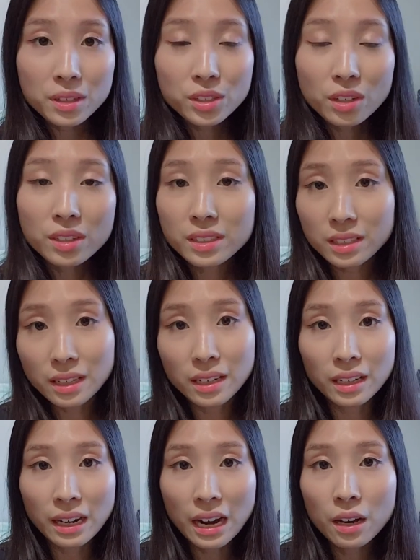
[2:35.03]
start
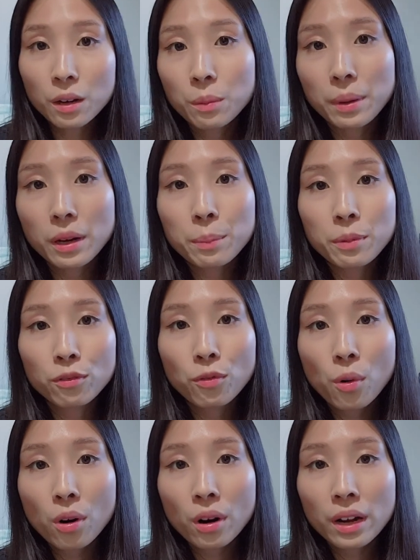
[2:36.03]
studying now, but
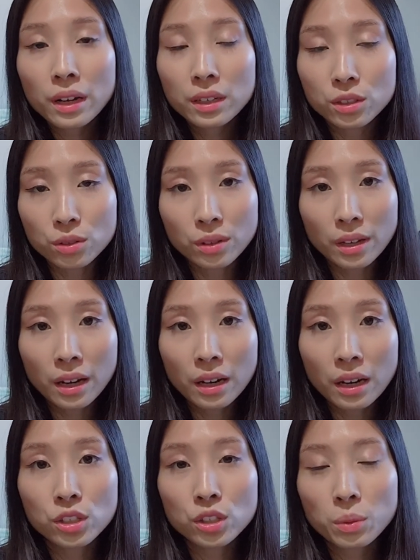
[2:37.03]
before I do that,
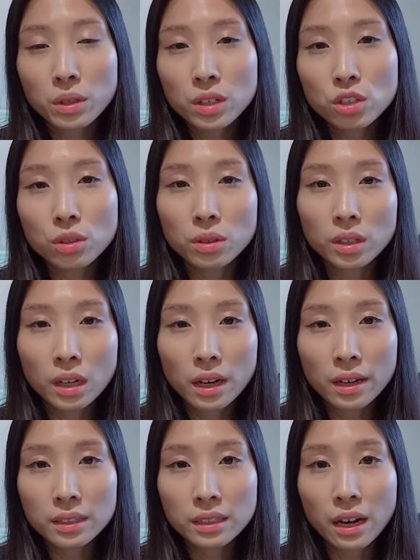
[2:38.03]
I just wanna show you
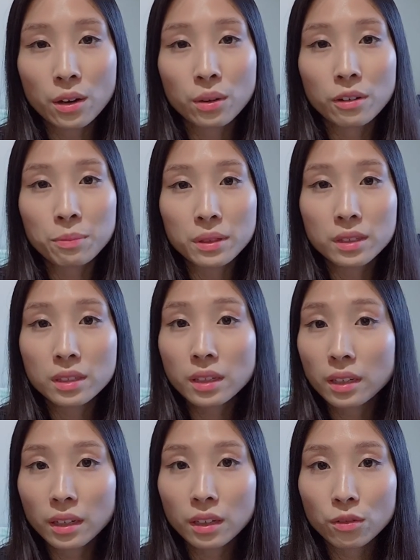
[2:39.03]
guys how I've been
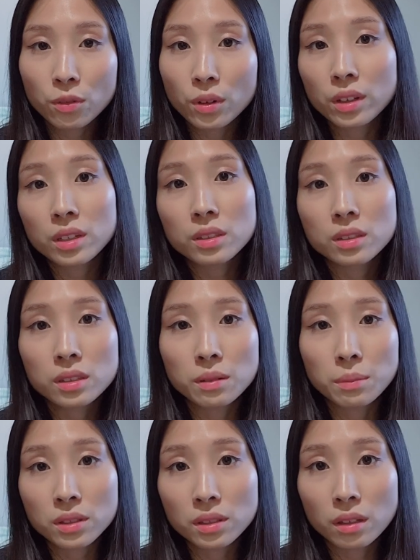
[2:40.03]
studying for this
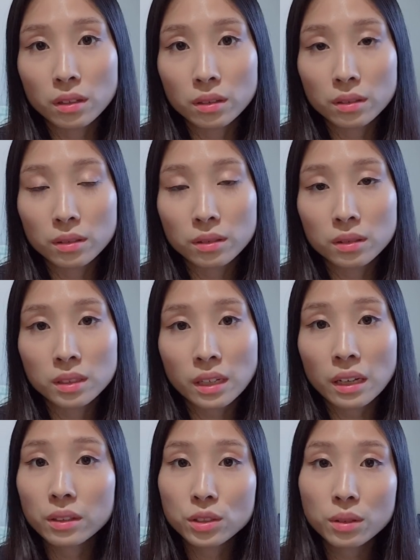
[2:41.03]

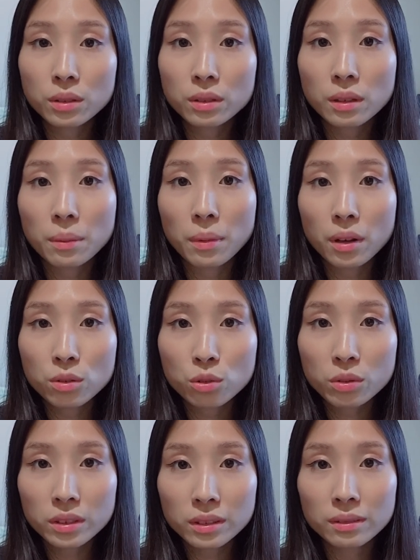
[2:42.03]
musculoskeletal
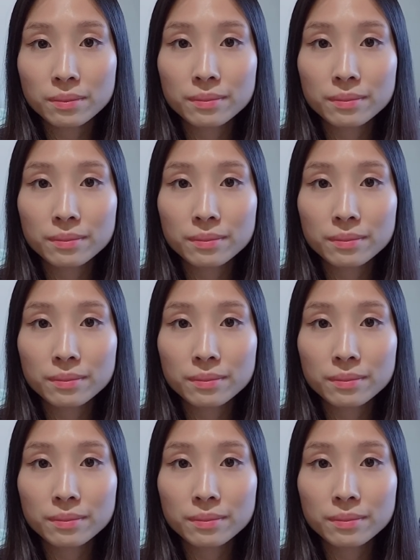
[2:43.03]
module.